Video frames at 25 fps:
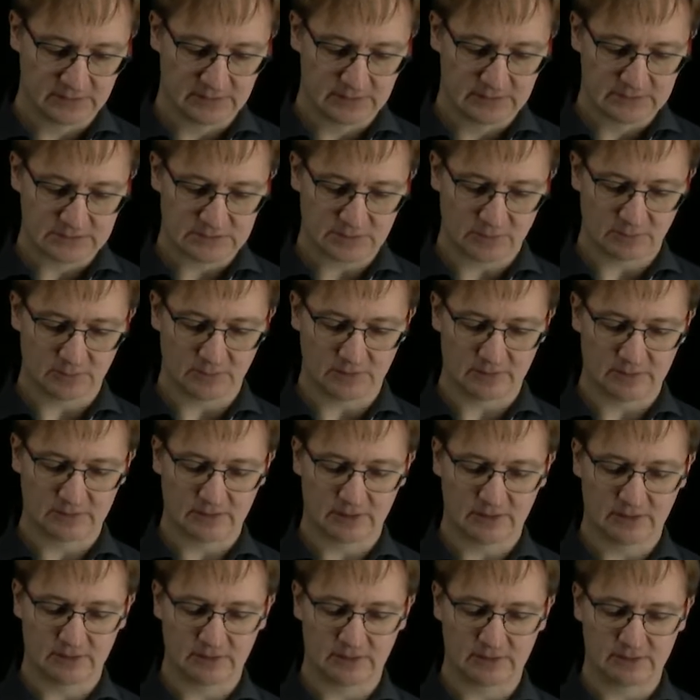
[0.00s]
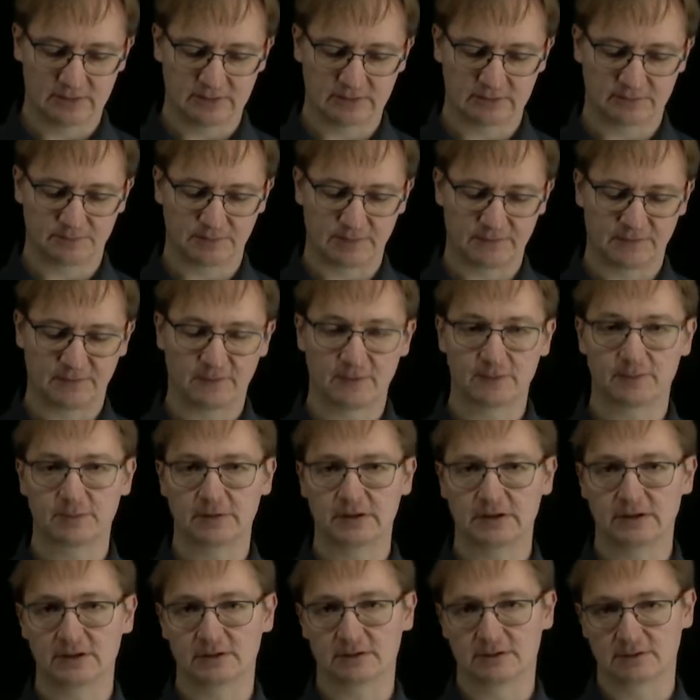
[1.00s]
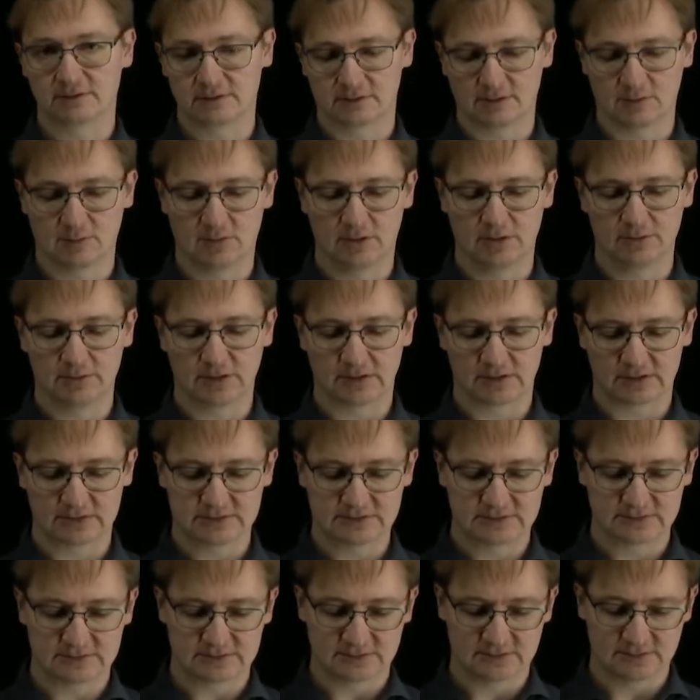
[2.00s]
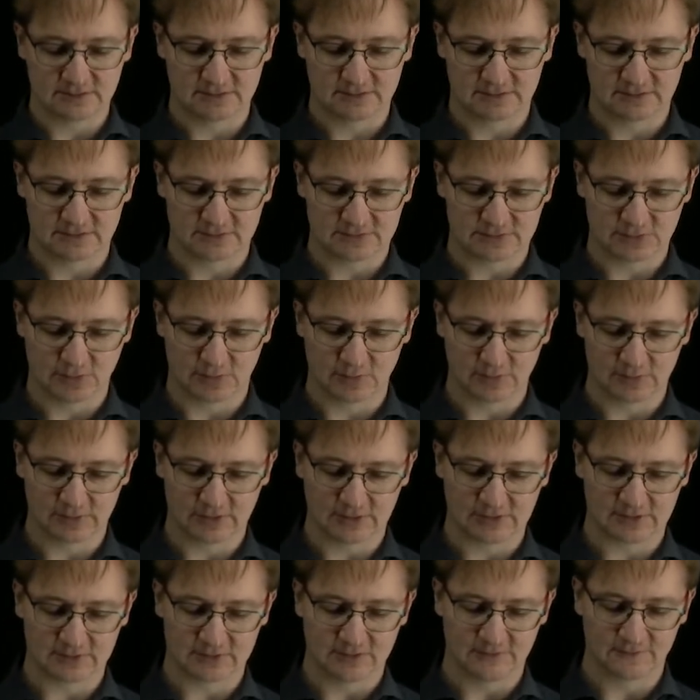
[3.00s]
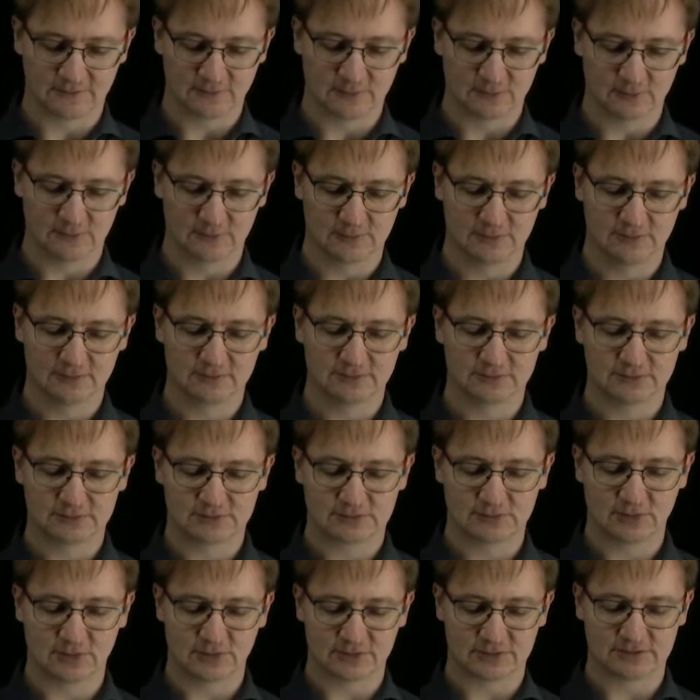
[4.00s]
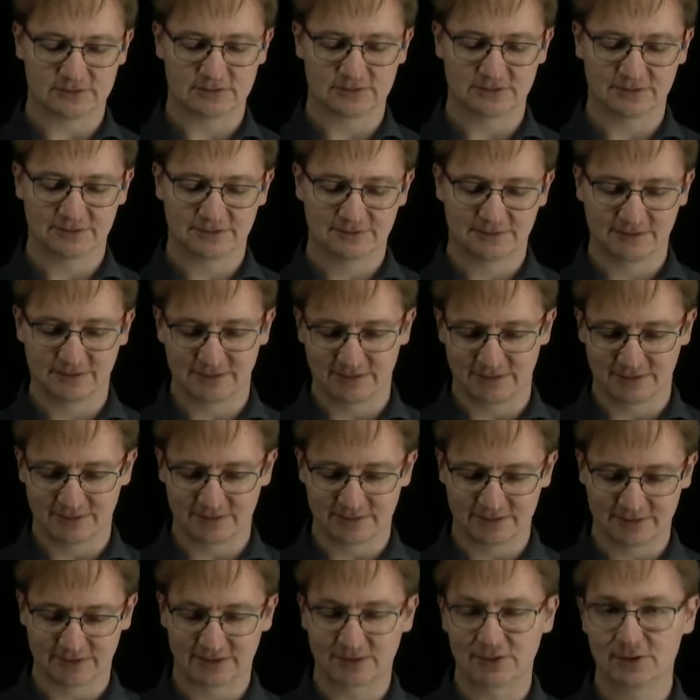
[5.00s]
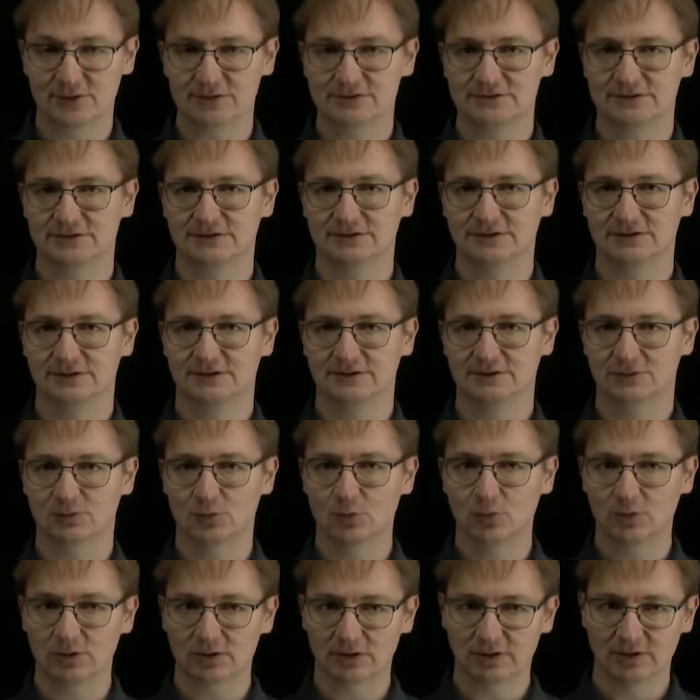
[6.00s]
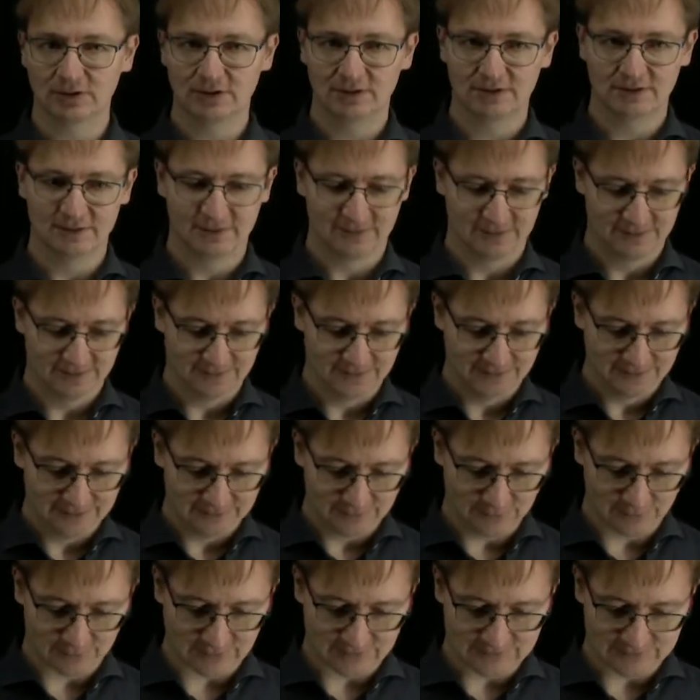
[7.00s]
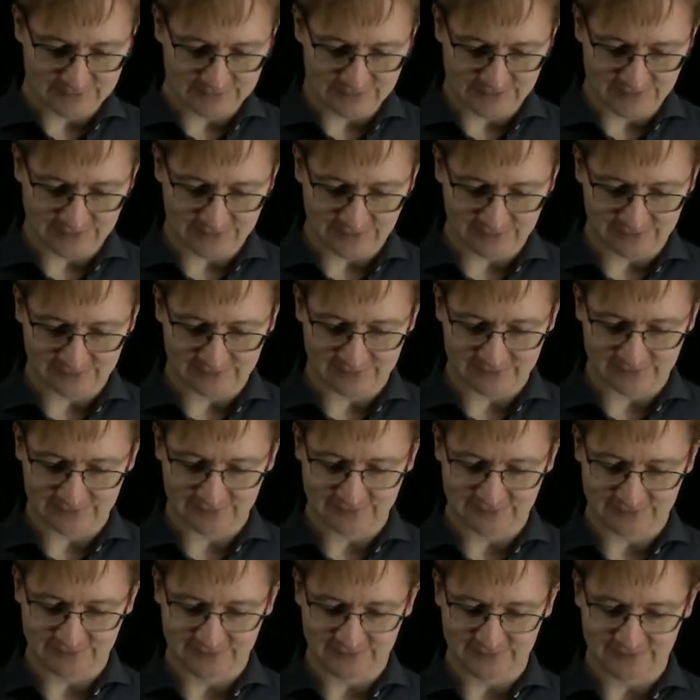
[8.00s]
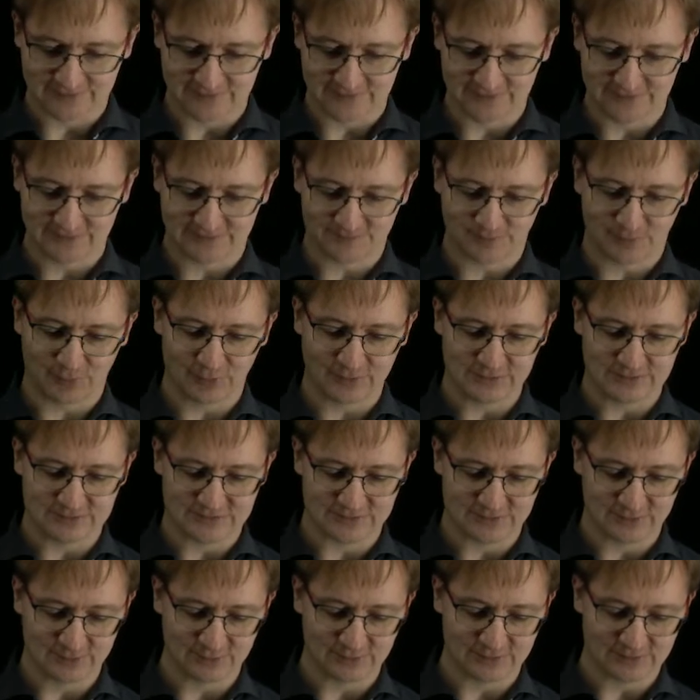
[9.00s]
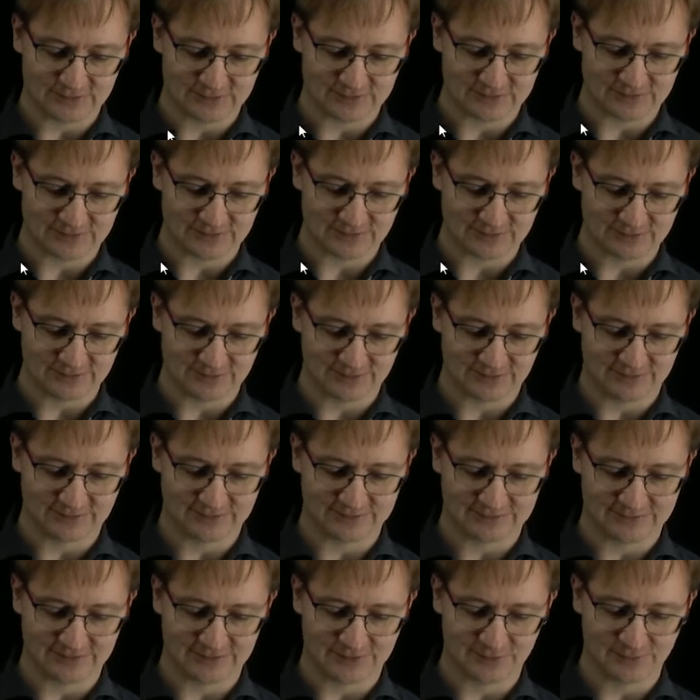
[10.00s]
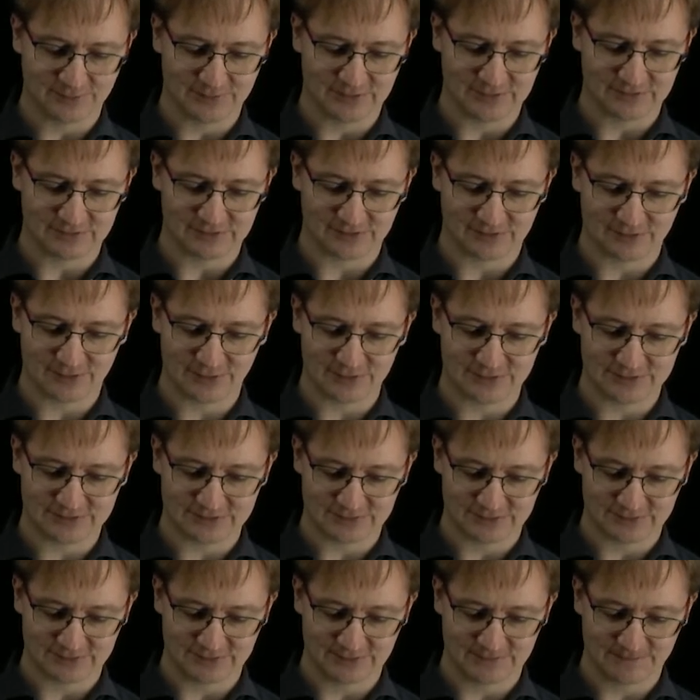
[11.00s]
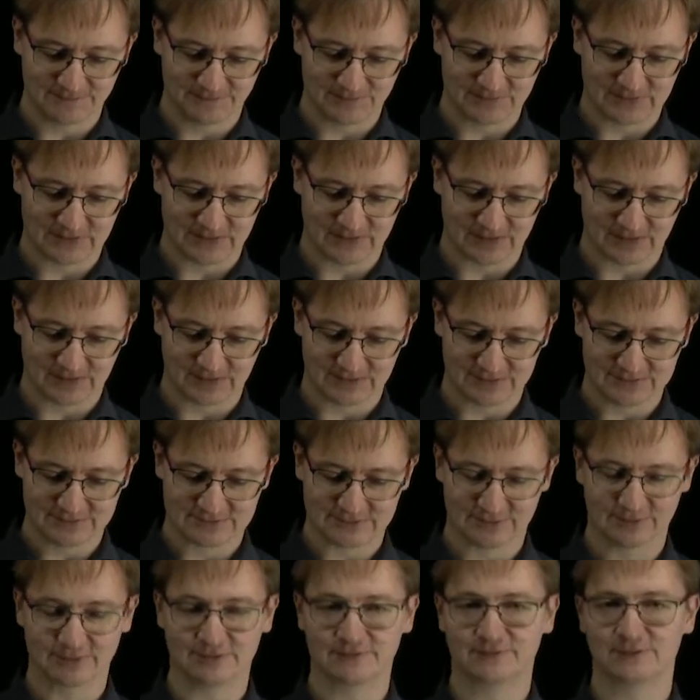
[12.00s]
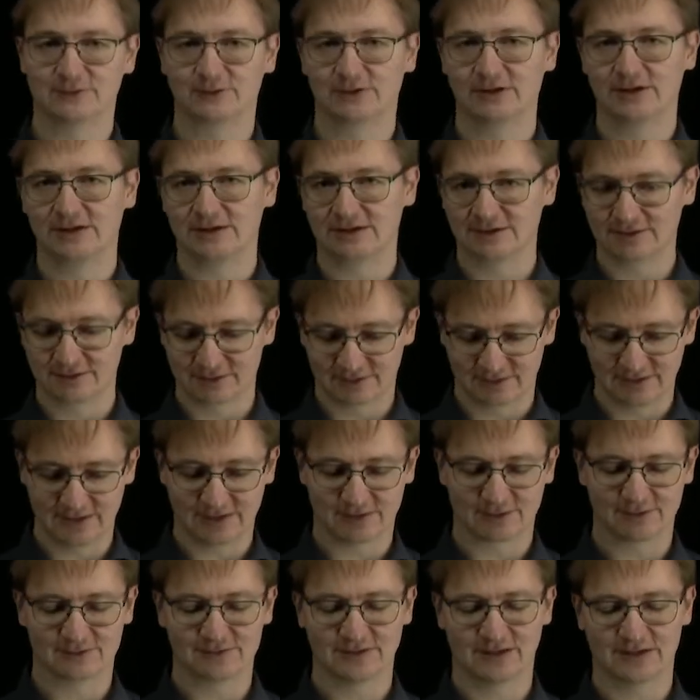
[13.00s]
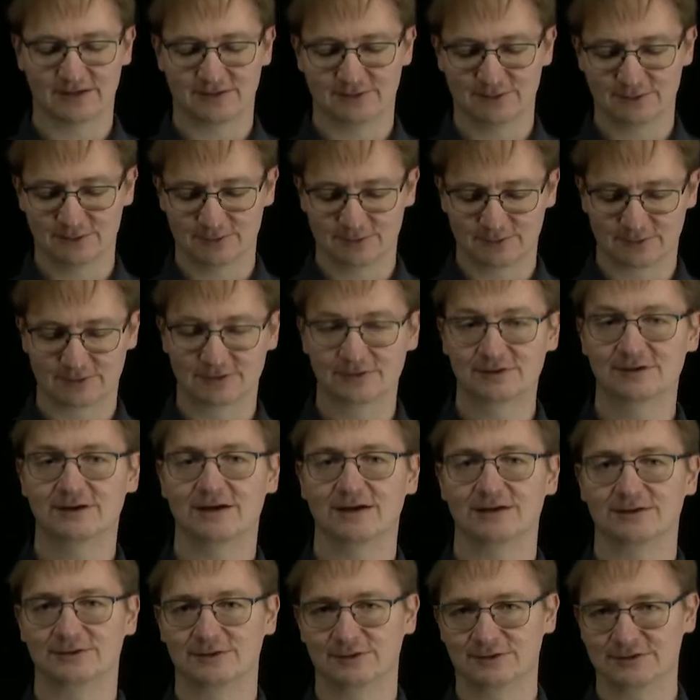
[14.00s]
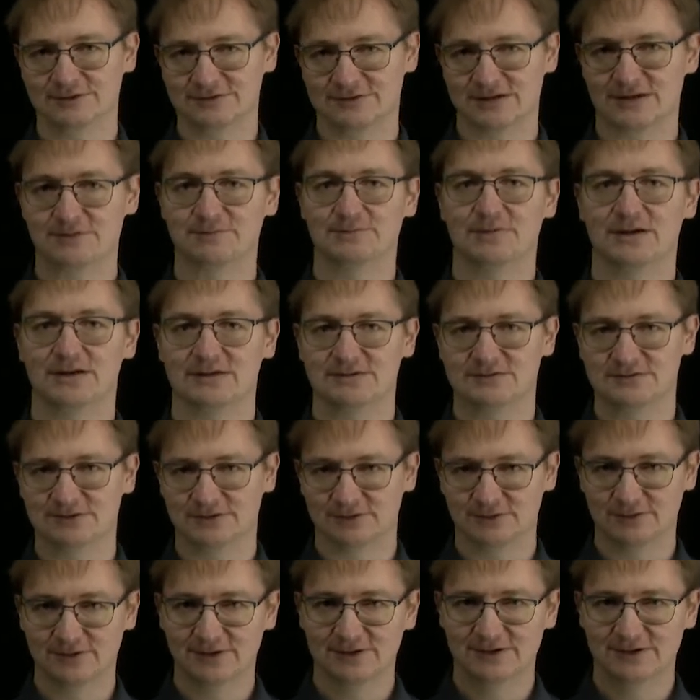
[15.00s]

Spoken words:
So, and before we go on, I can show you that if you search recursion in Google, you can see that it points to this did you mean recursion again. So if you click on that, you get on the same page. So